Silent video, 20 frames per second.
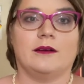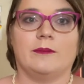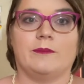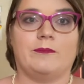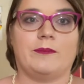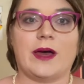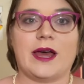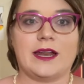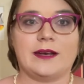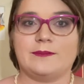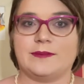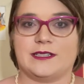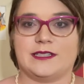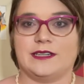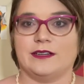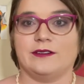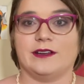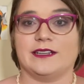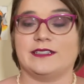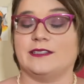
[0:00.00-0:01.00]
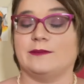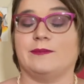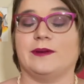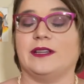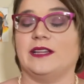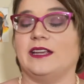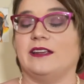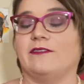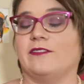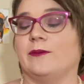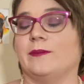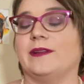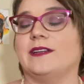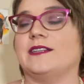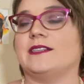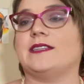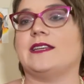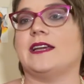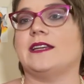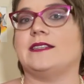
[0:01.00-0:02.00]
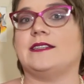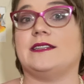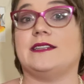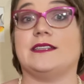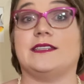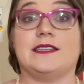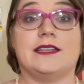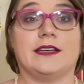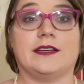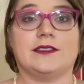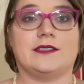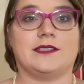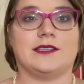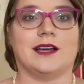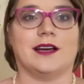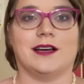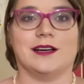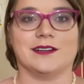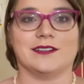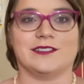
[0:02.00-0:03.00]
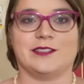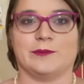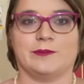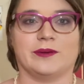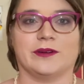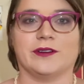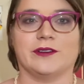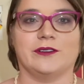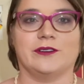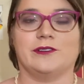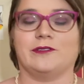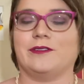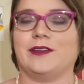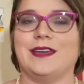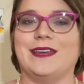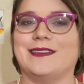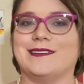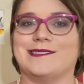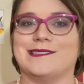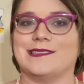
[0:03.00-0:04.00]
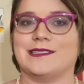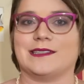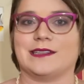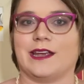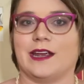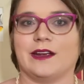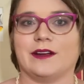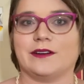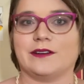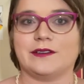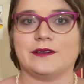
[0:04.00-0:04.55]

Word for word: Bottom still doesn't believe him and decides to sing a song to prove he isn't scared.